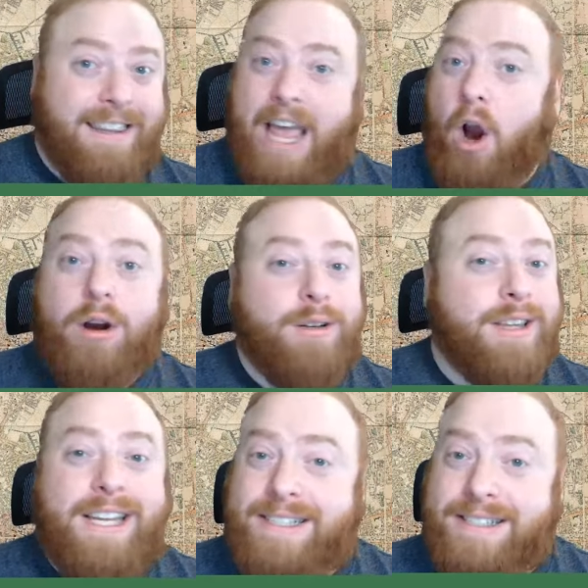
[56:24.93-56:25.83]
They
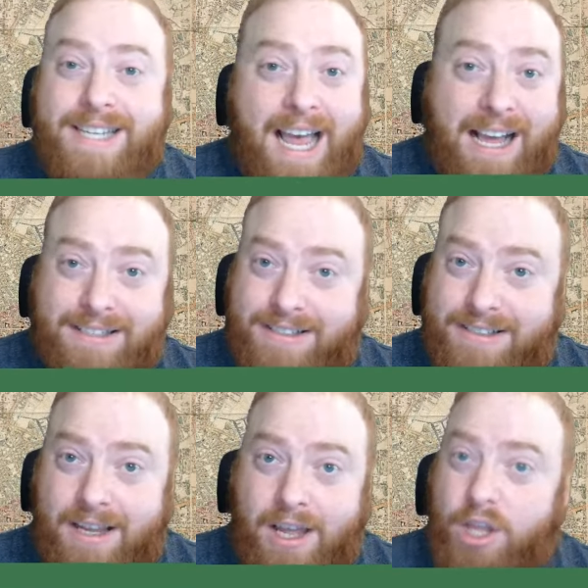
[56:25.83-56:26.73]
aren't these
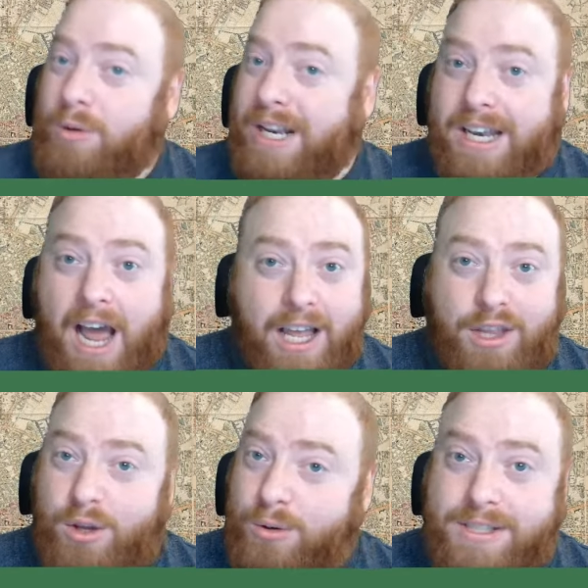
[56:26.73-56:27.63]
tests. You
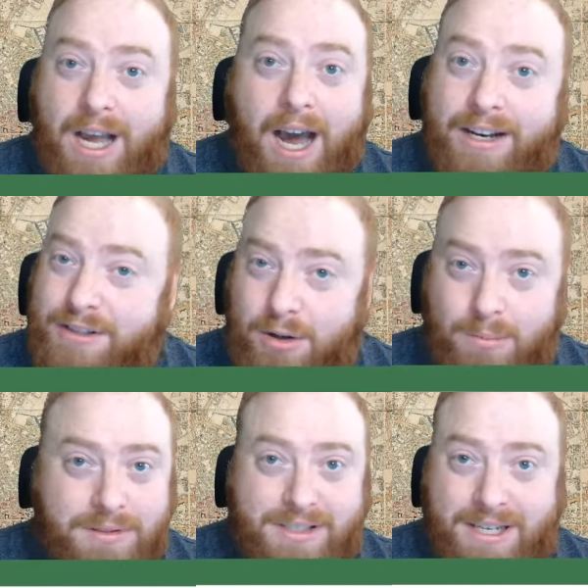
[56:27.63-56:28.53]
cannot use
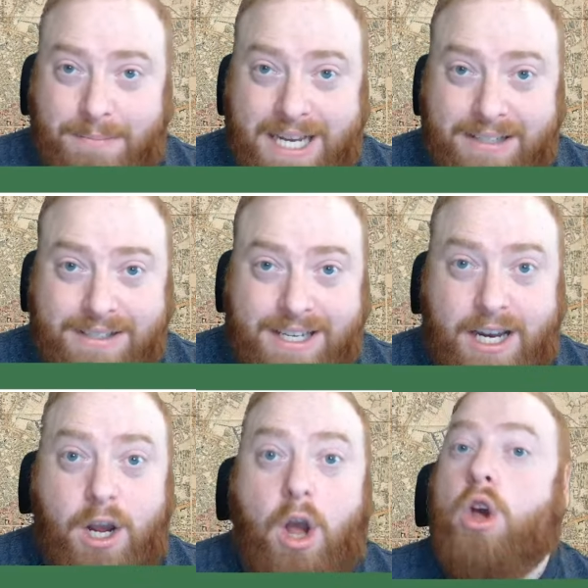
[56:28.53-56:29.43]
autosomal SNP
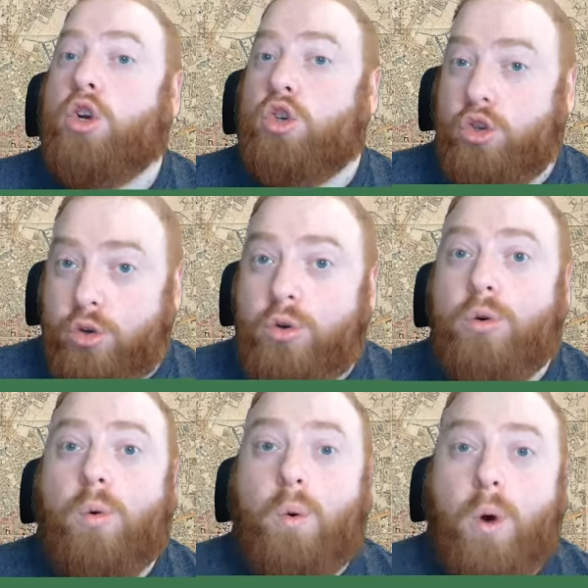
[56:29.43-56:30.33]
testing
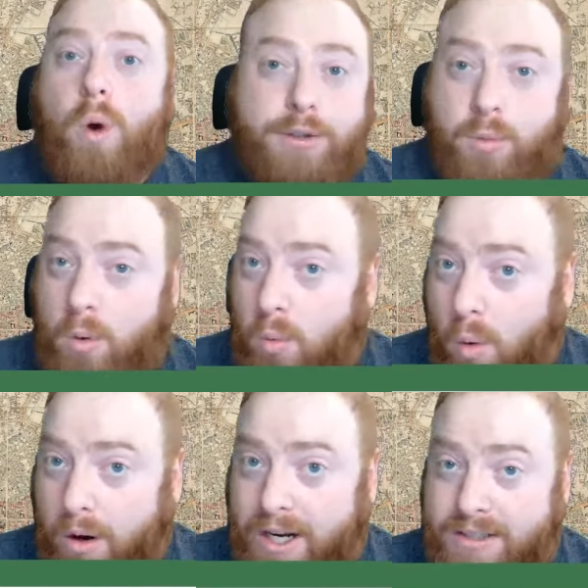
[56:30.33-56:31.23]
to issue a
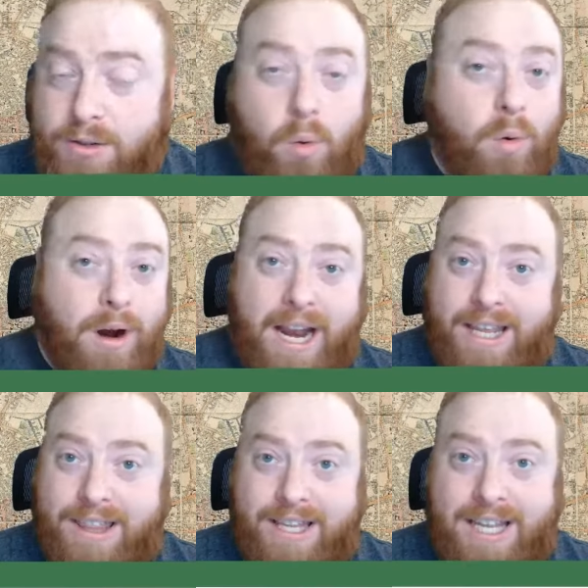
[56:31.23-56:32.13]
warrant or
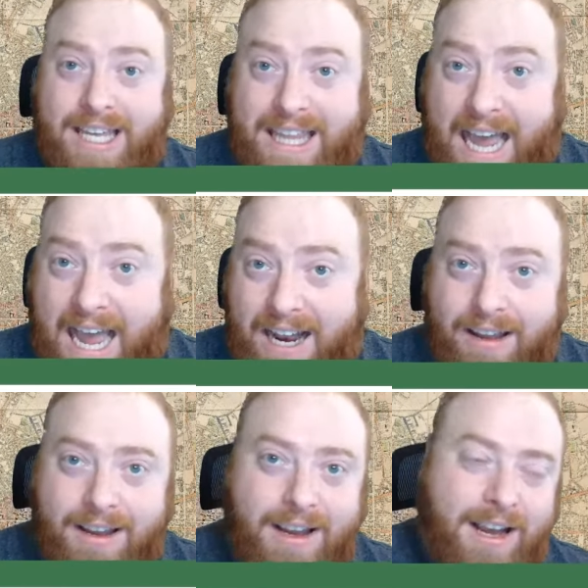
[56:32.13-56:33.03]
anything like that.
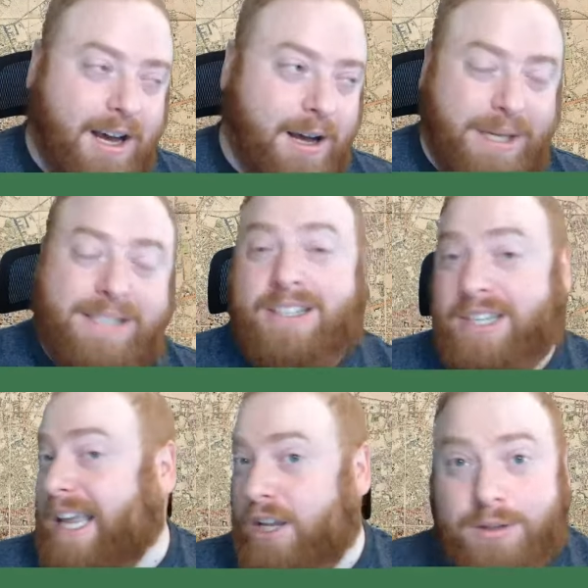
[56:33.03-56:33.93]
Uh, basically,
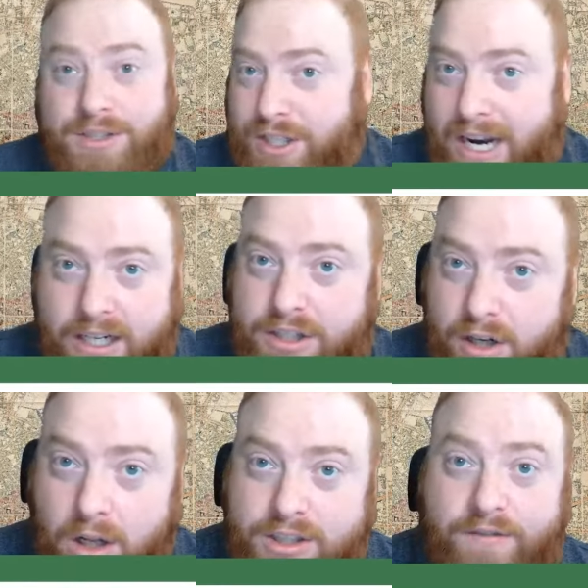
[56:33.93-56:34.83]
you can't use genetic
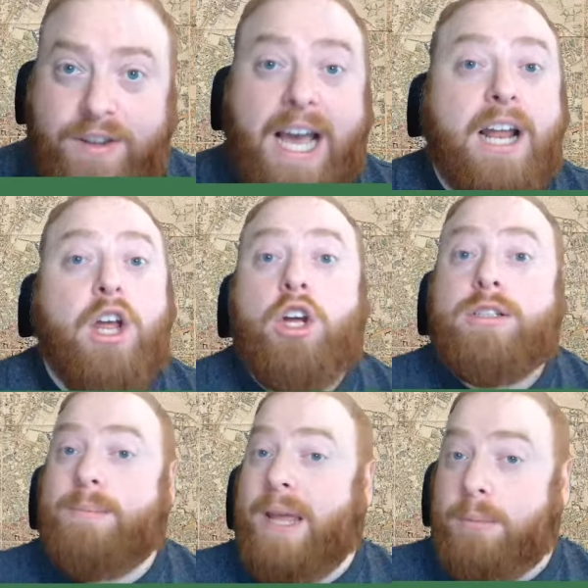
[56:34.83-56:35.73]
genealogy for that.
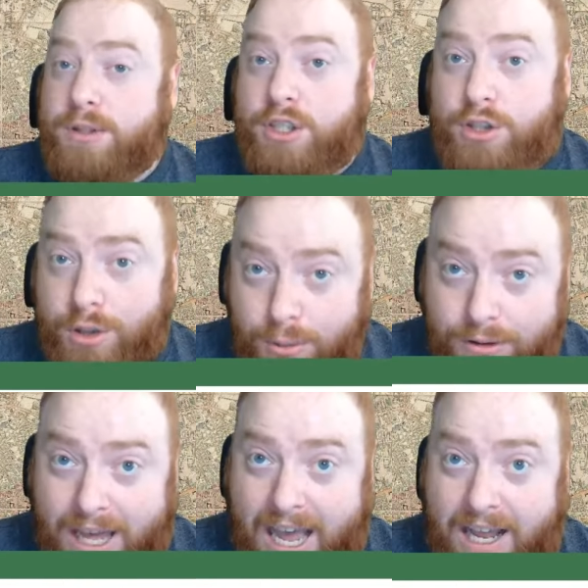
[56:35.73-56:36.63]
To be able to
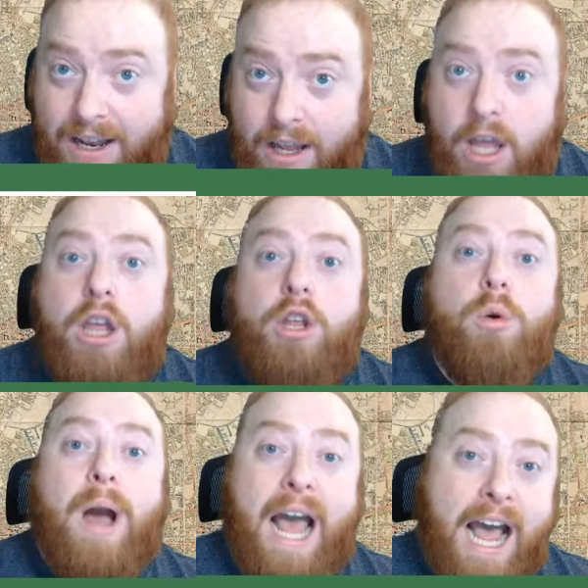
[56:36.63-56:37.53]
do that,
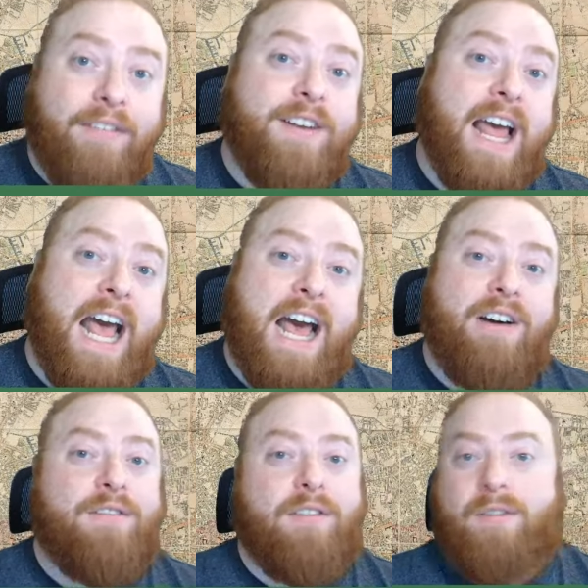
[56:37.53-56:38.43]
you have to
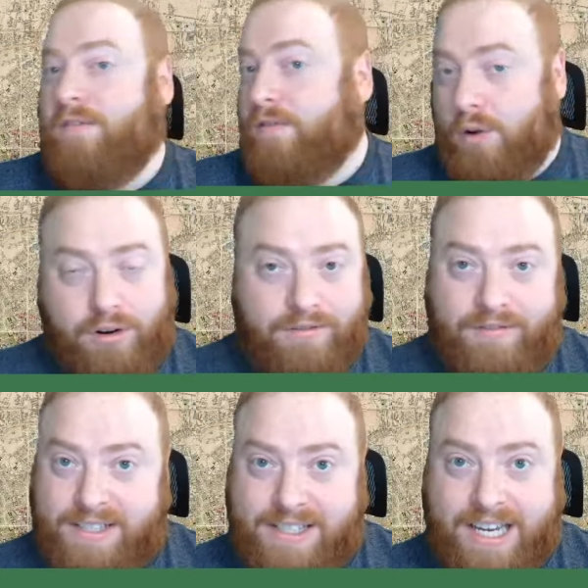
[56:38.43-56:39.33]
have further
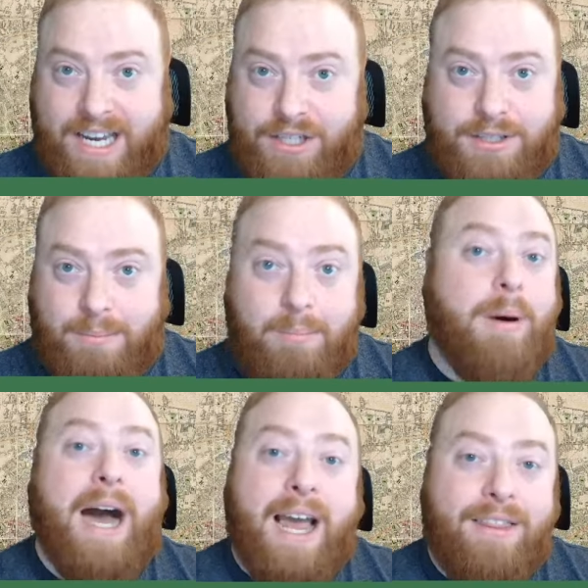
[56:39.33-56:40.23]
investigation
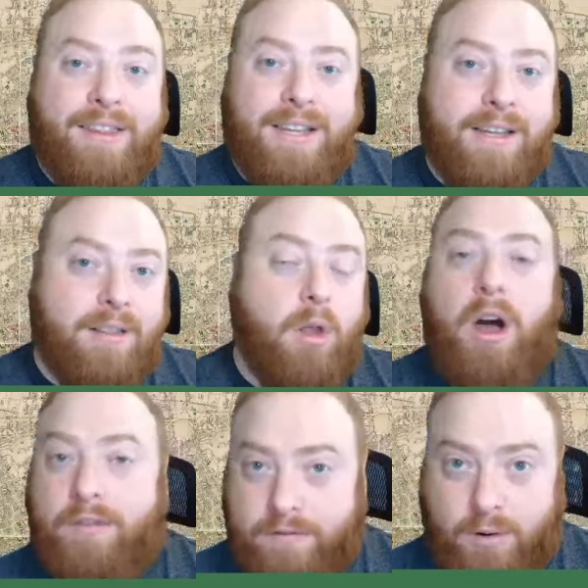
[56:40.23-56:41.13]
by the
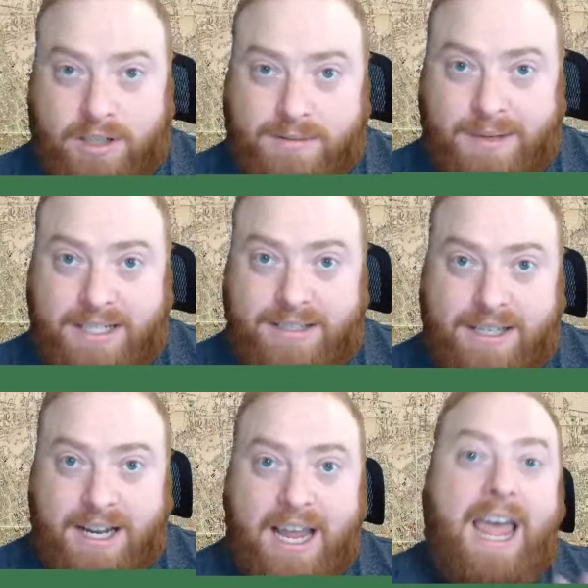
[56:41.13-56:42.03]
law
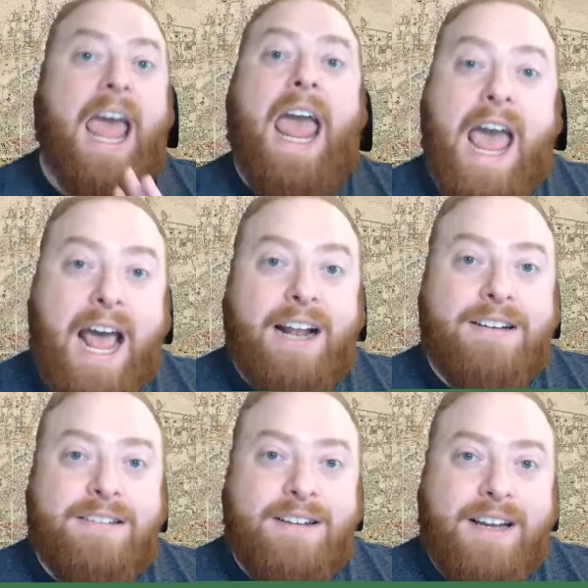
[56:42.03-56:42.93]
enforcement.
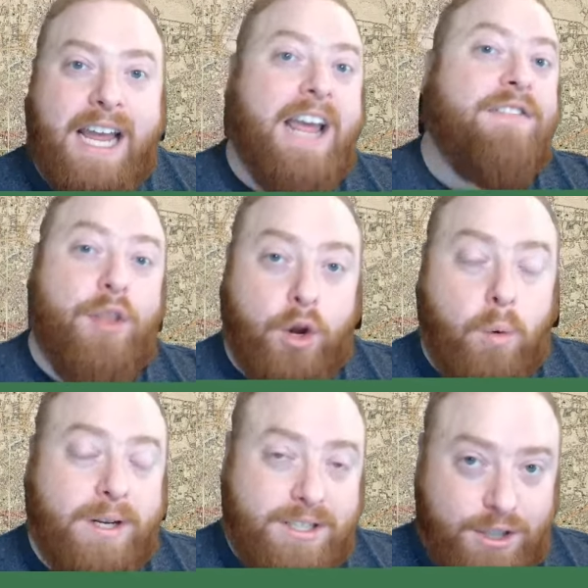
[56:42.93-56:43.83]
And if they're
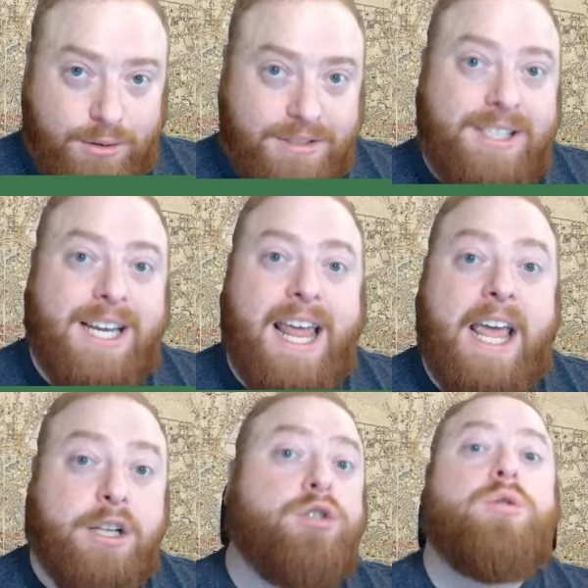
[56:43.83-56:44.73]
going to use
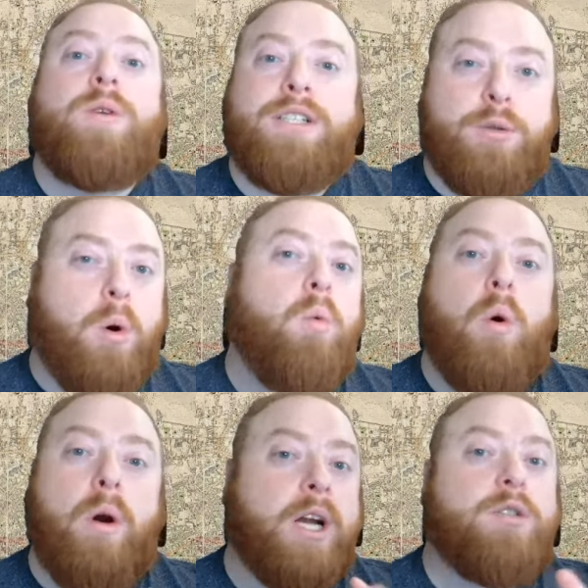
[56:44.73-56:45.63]
DNA to issue a
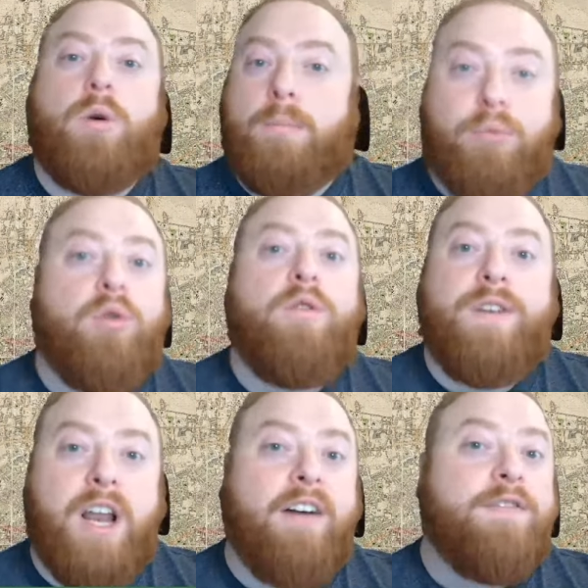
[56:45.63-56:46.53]
warrant or
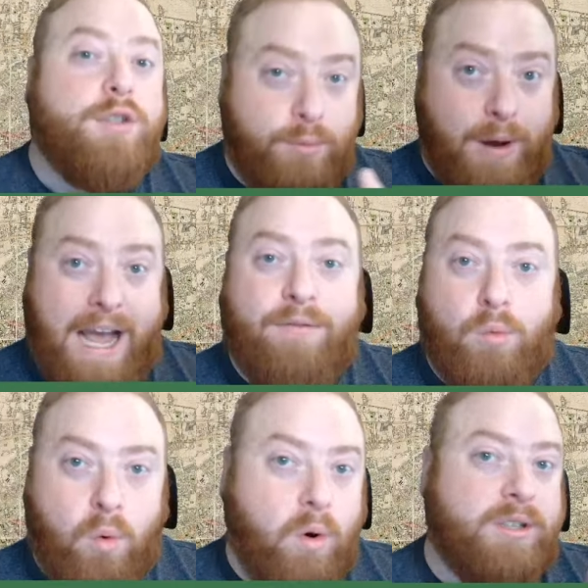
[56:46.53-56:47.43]
prove enough to have
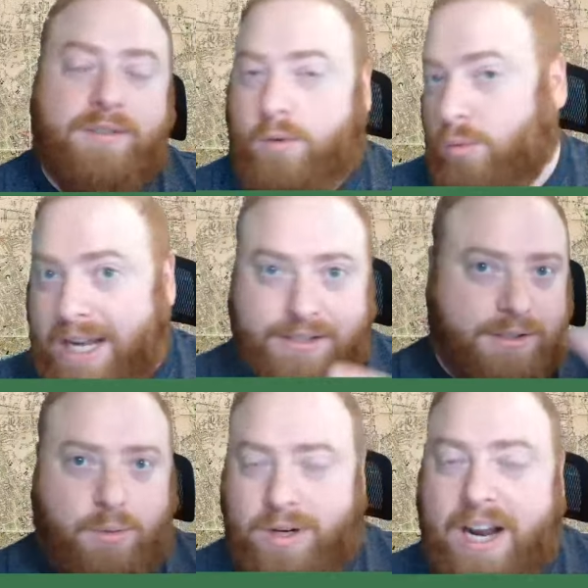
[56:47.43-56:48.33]
a warrant of
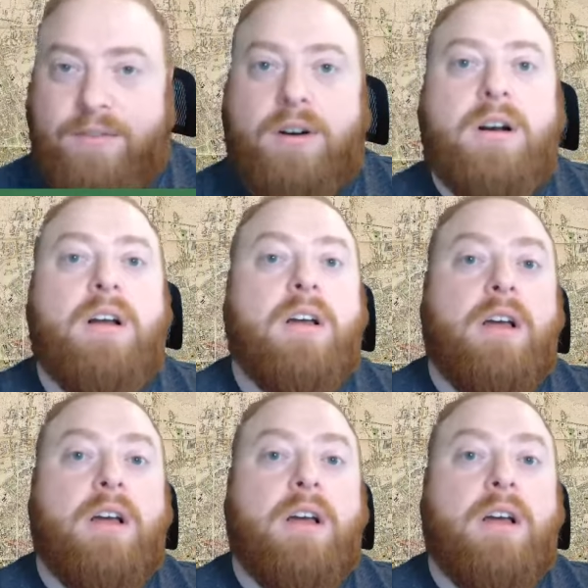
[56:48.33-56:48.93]
arrest or whatever,